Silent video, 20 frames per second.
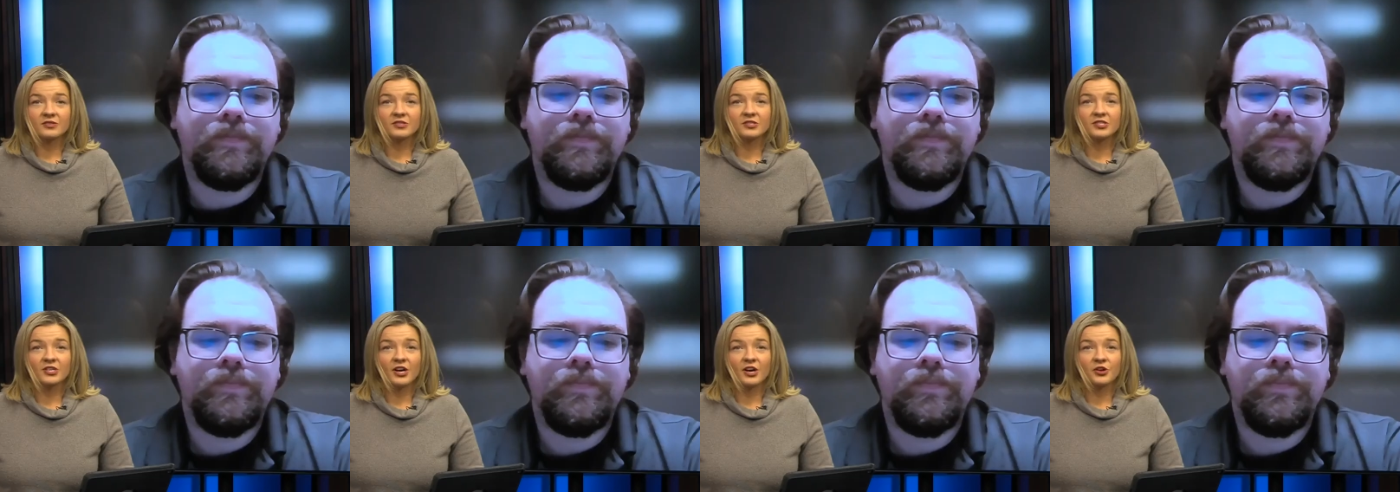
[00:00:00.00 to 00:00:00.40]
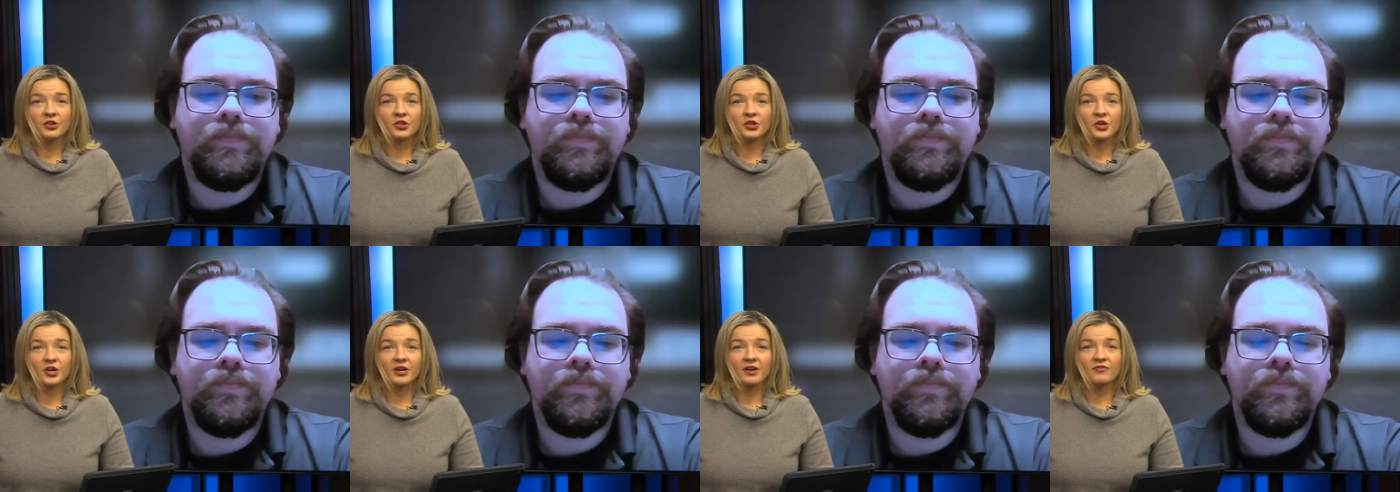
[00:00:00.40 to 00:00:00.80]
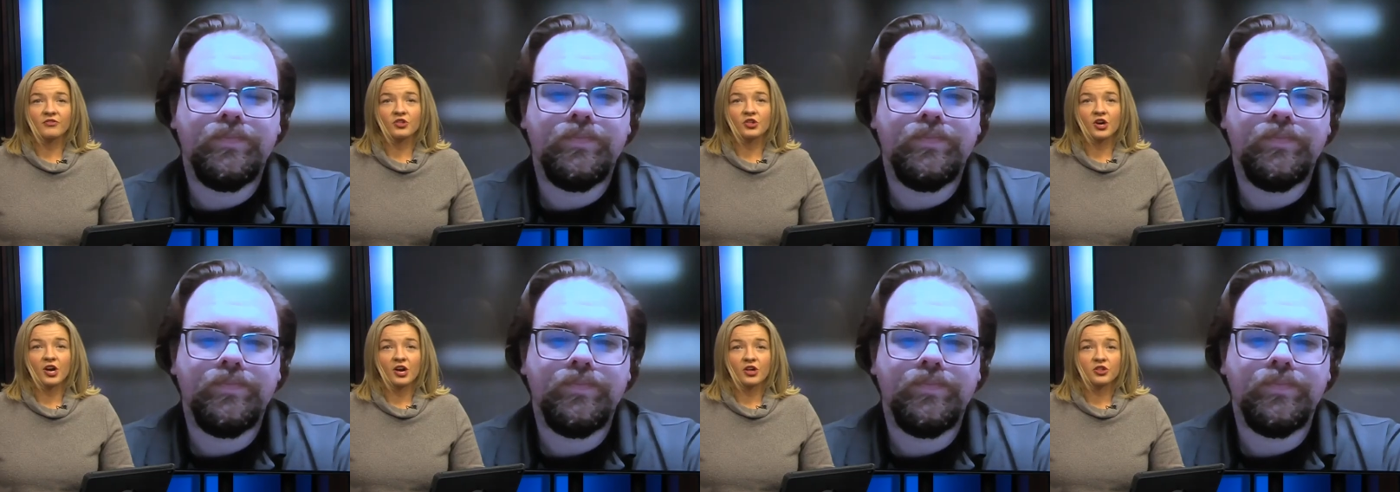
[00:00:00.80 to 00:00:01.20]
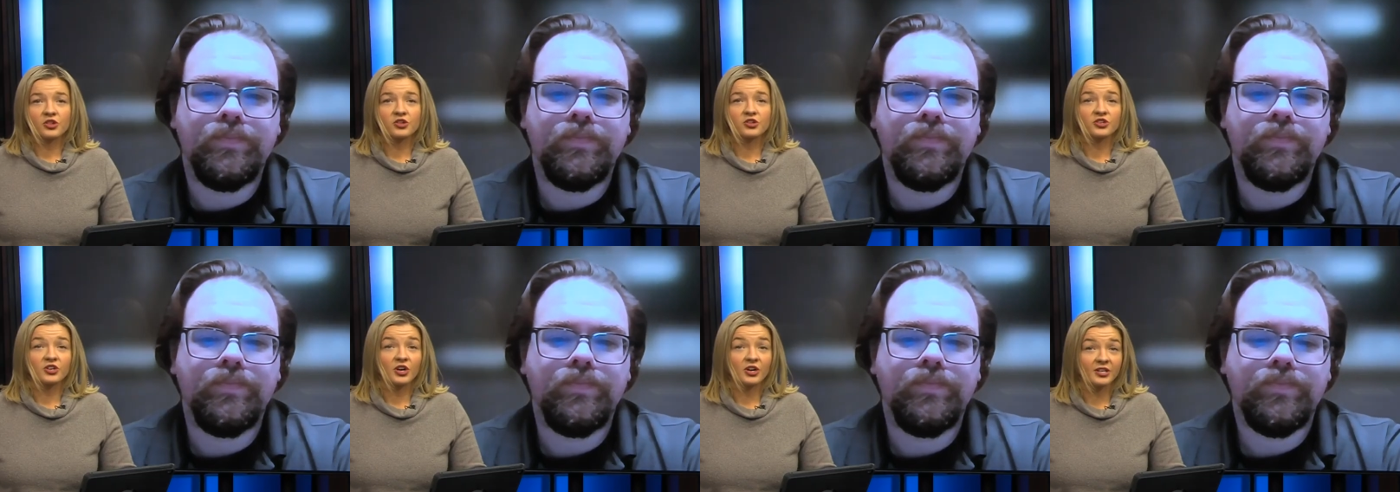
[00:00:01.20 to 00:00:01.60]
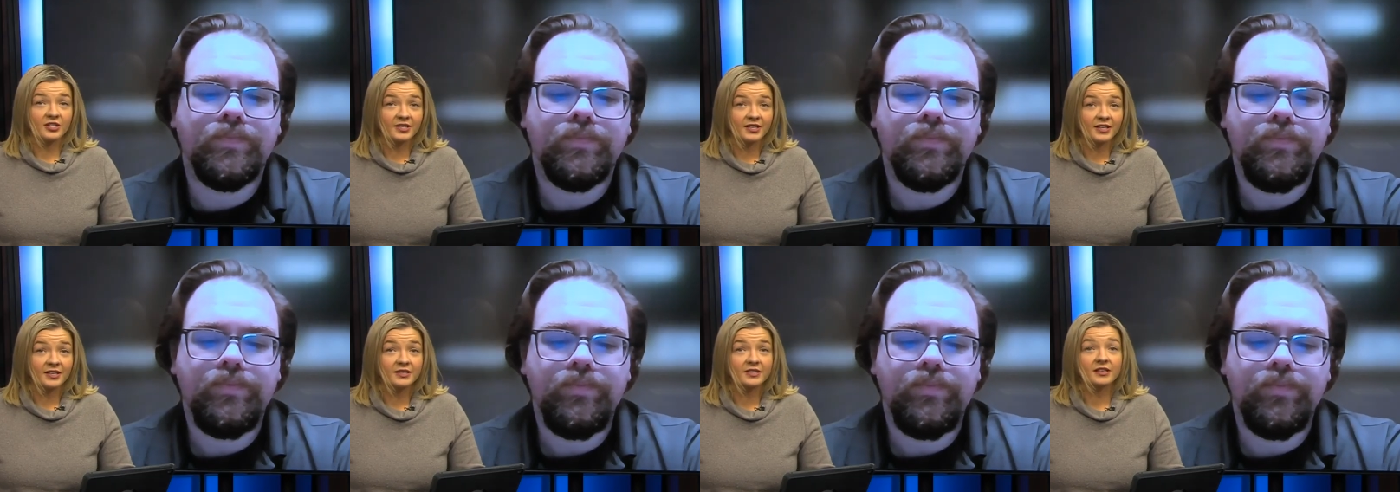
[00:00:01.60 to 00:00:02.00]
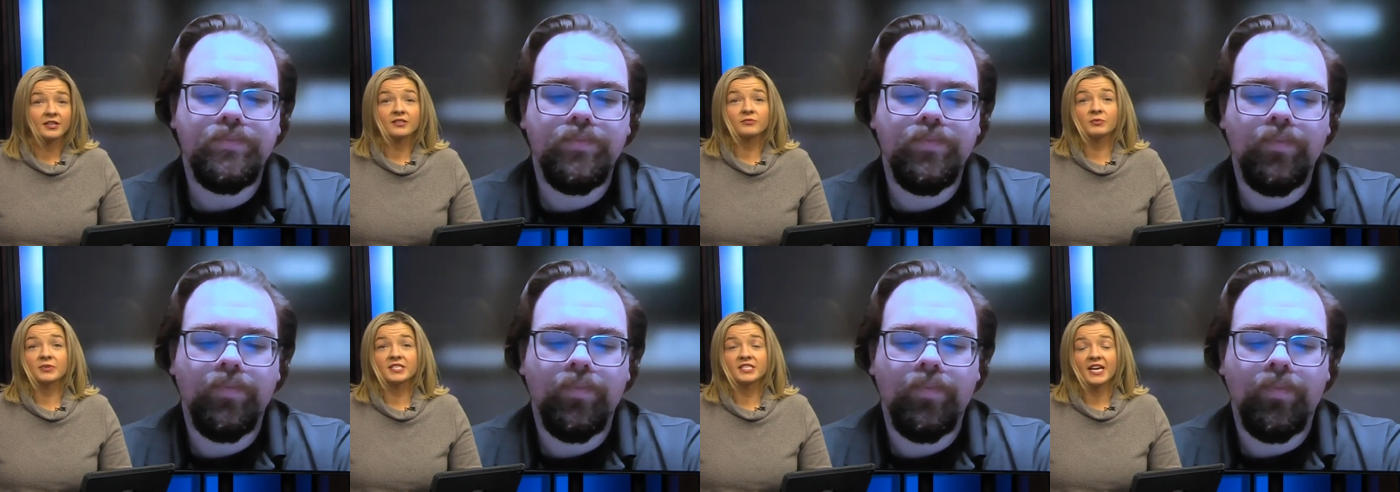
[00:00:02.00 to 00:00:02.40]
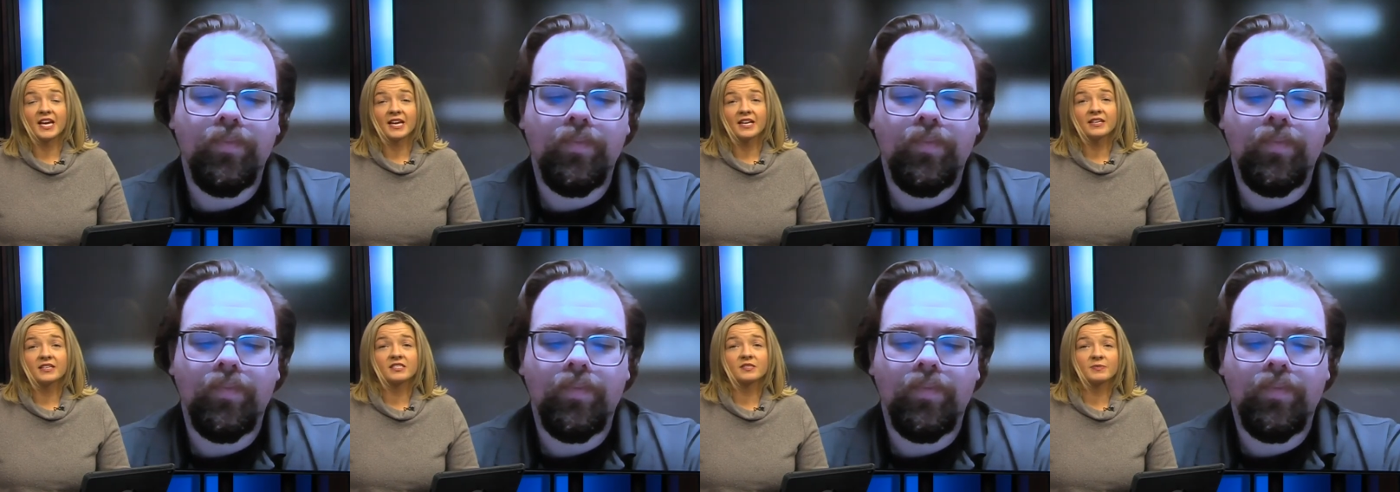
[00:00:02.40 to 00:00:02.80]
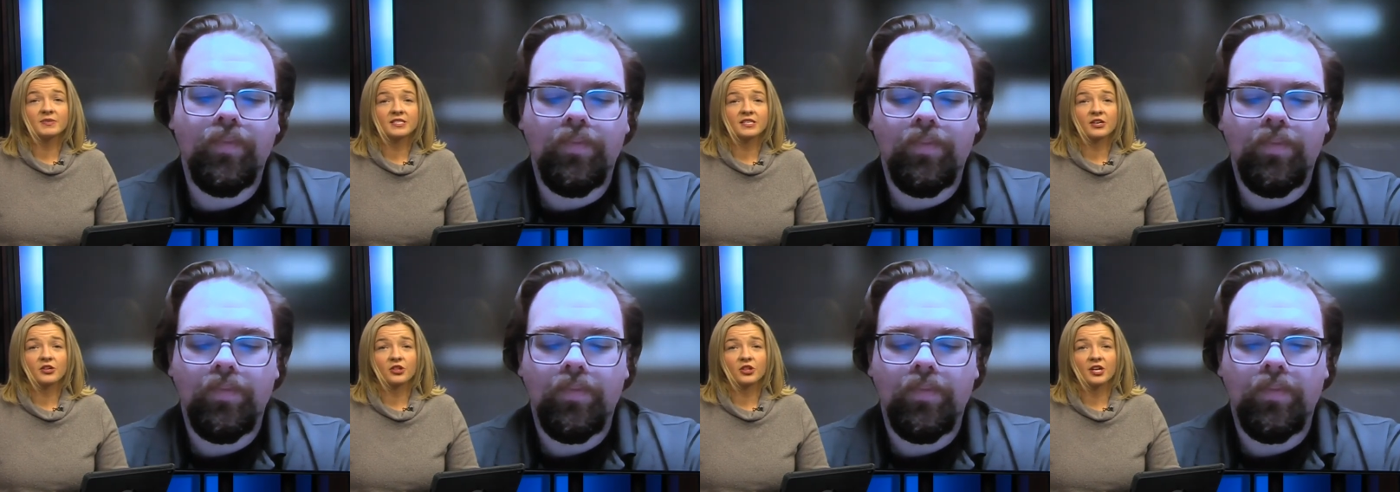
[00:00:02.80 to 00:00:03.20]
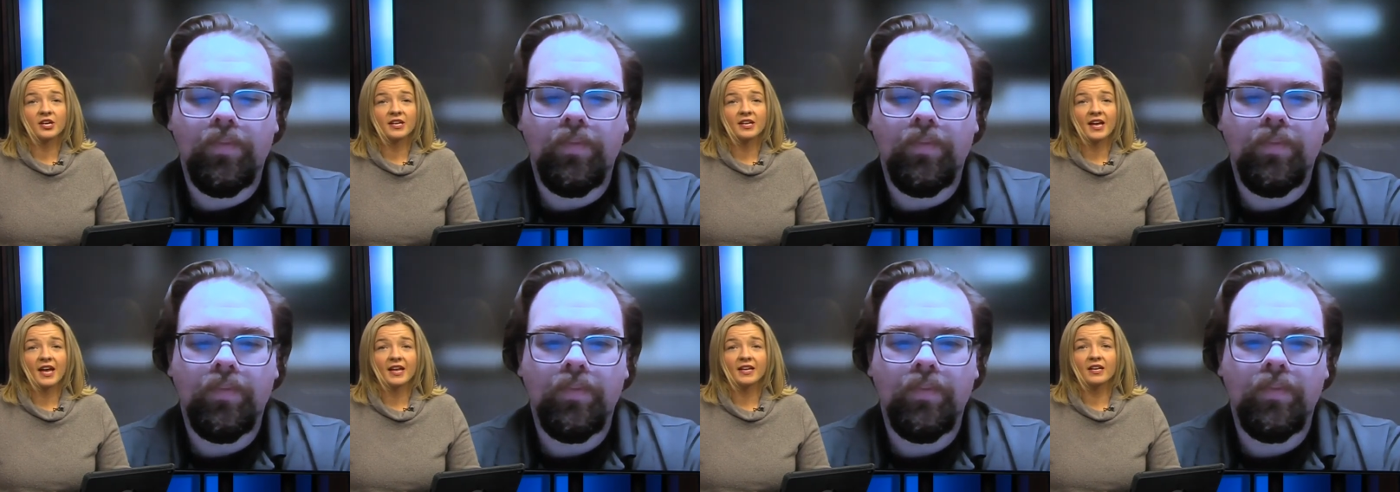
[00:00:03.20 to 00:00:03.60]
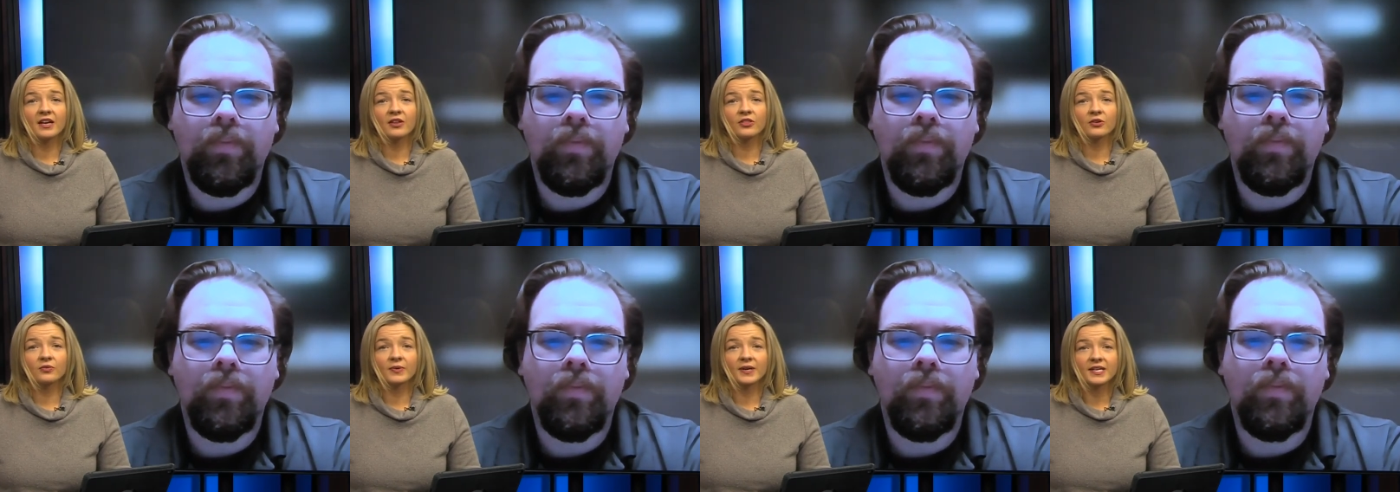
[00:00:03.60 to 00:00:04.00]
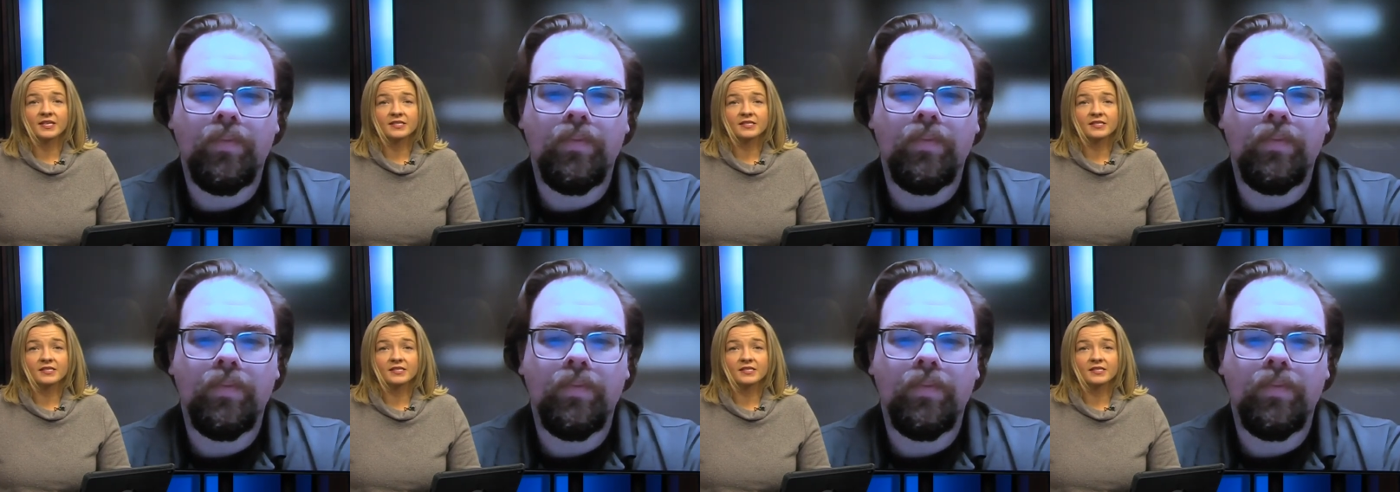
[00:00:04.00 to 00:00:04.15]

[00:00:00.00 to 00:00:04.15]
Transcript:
Speaker 1: also saw Sheriff Josh Saarinen retain his position. Any other